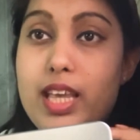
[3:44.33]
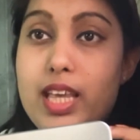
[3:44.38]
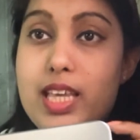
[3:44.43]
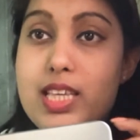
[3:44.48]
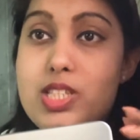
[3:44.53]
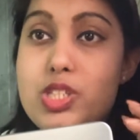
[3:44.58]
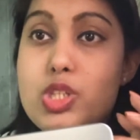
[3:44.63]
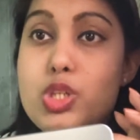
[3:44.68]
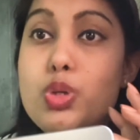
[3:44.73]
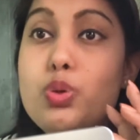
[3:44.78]

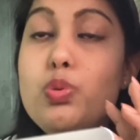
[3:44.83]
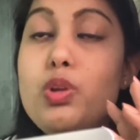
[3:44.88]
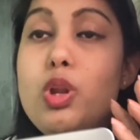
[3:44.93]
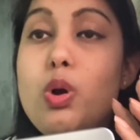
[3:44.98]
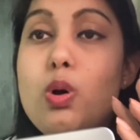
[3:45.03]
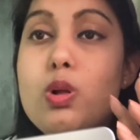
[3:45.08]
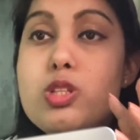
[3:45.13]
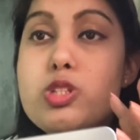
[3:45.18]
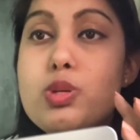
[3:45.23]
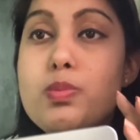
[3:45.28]
is you will
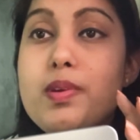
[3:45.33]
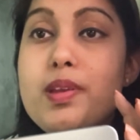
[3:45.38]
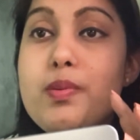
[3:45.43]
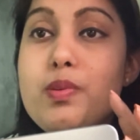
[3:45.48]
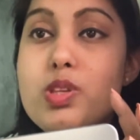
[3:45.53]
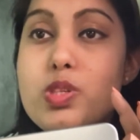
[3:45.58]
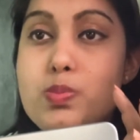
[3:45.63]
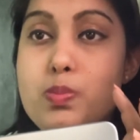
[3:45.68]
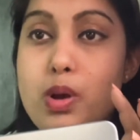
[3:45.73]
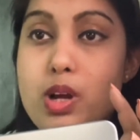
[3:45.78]
also be
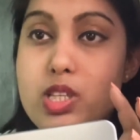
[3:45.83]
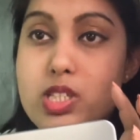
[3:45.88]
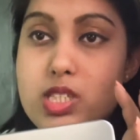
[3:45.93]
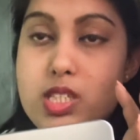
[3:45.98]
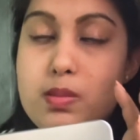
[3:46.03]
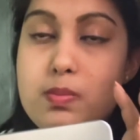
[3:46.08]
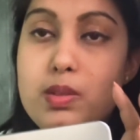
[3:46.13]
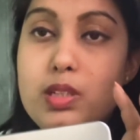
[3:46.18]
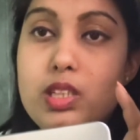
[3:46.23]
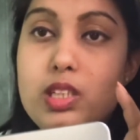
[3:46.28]

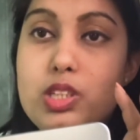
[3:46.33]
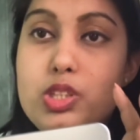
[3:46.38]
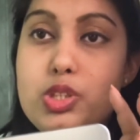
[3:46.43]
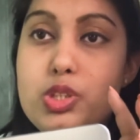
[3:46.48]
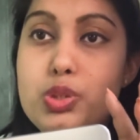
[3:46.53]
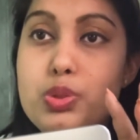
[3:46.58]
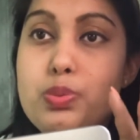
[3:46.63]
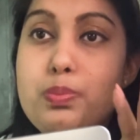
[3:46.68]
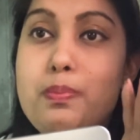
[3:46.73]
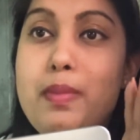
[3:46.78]
responsible
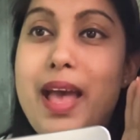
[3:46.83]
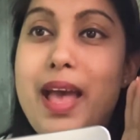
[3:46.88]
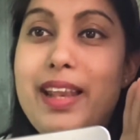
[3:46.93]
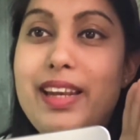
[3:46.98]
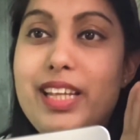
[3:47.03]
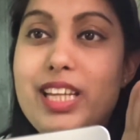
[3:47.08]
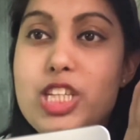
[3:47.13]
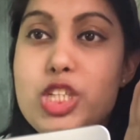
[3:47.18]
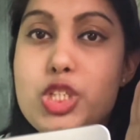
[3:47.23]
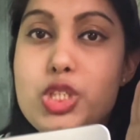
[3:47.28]
to
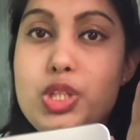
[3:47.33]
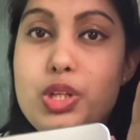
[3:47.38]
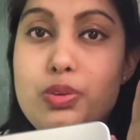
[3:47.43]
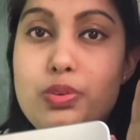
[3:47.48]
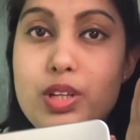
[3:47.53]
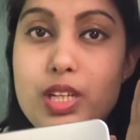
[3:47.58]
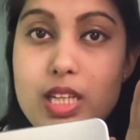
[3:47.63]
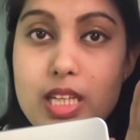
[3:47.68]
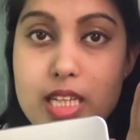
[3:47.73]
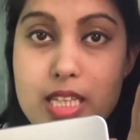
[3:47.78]
manage the
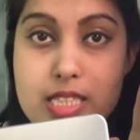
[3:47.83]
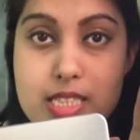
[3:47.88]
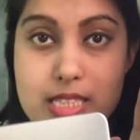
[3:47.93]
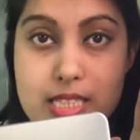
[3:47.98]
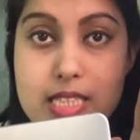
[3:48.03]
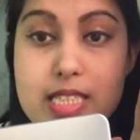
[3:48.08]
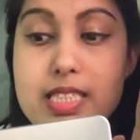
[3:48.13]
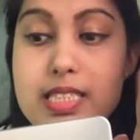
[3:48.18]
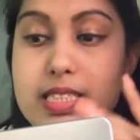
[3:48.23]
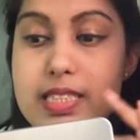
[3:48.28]

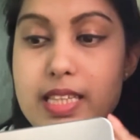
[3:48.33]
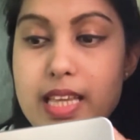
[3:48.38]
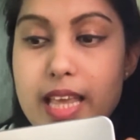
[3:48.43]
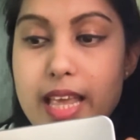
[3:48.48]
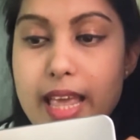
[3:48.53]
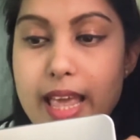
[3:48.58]
releases